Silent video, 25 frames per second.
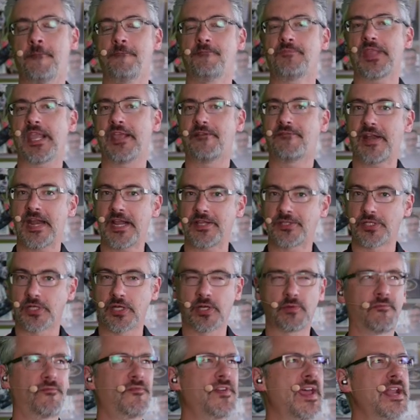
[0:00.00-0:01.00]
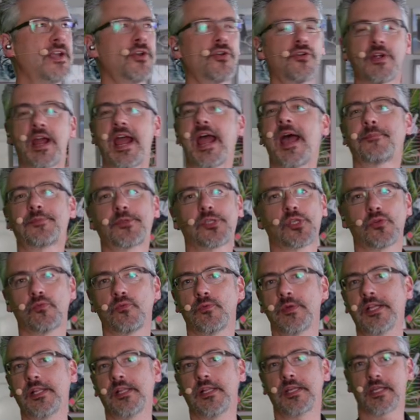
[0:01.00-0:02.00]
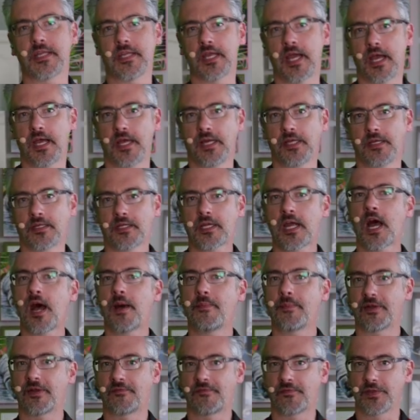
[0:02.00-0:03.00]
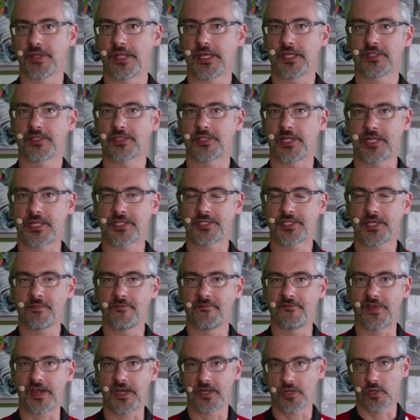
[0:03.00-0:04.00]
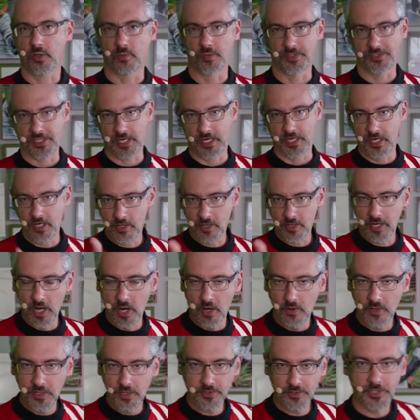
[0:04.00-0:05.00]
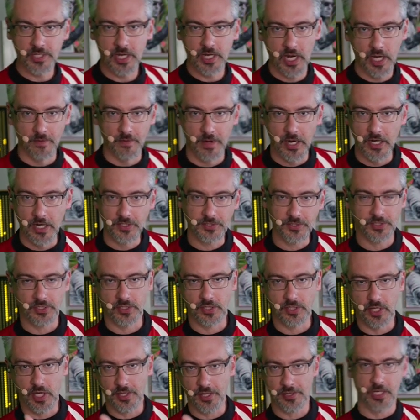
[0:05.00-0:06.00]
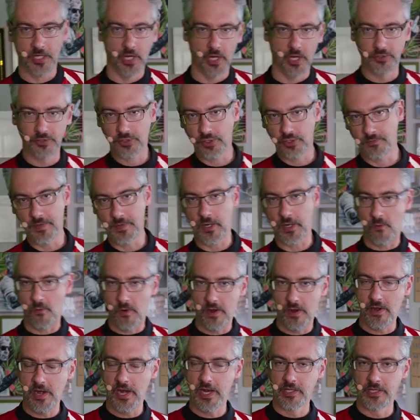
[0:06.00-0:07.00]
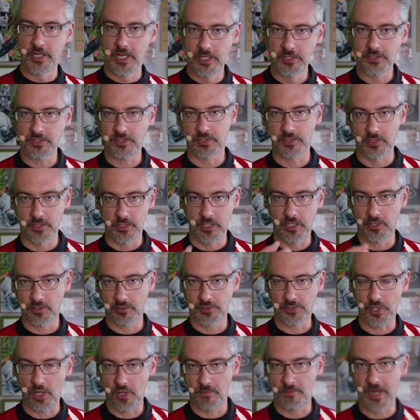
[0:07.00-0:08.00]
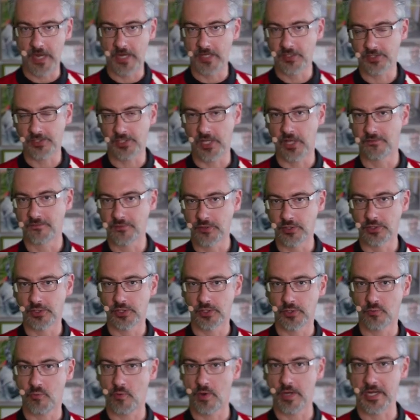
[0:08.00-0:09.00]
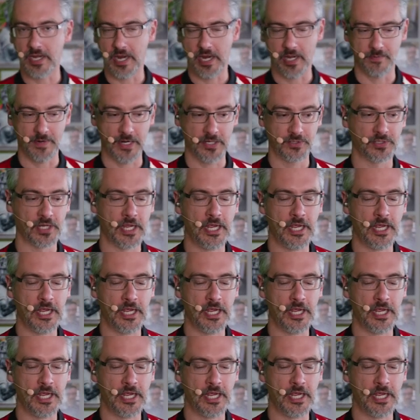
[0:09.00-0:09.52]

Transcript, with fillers: If it has vendor apps are really uh, common for this. Like some vendor will say, "Here you go, here's a database, and nothing else should be querying this, and here it's all by itself, just this one database."